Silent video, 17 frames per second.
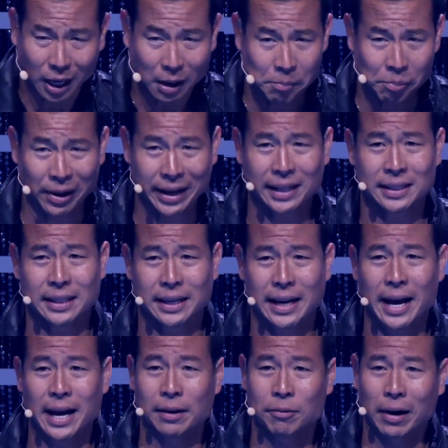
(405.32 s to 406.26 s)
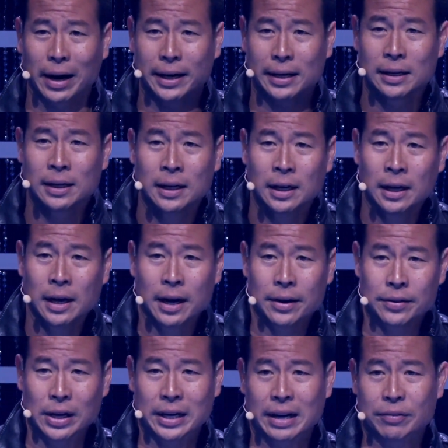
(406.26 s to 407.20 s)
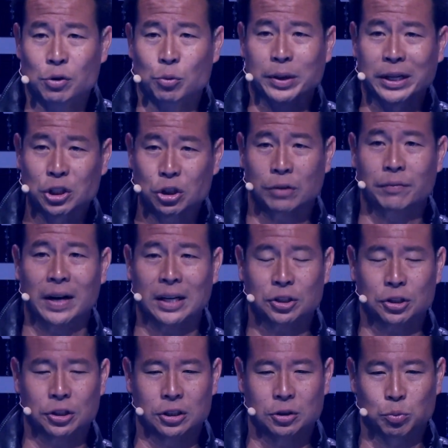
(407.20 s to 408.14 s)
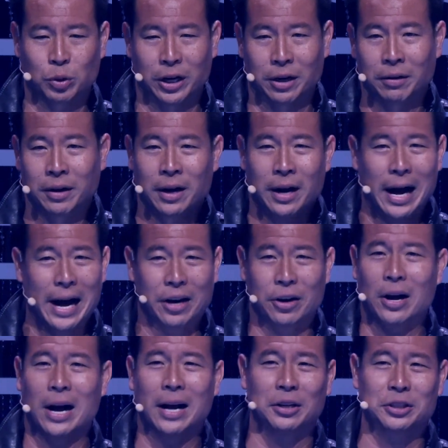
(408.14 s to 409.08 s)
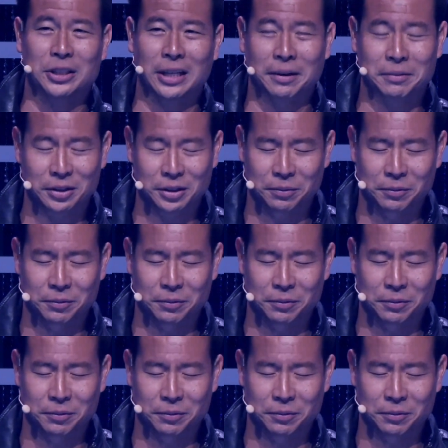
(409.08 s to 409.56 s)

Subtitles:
playing at the net, right? And then you have the regional investors where, I don't know how you say it,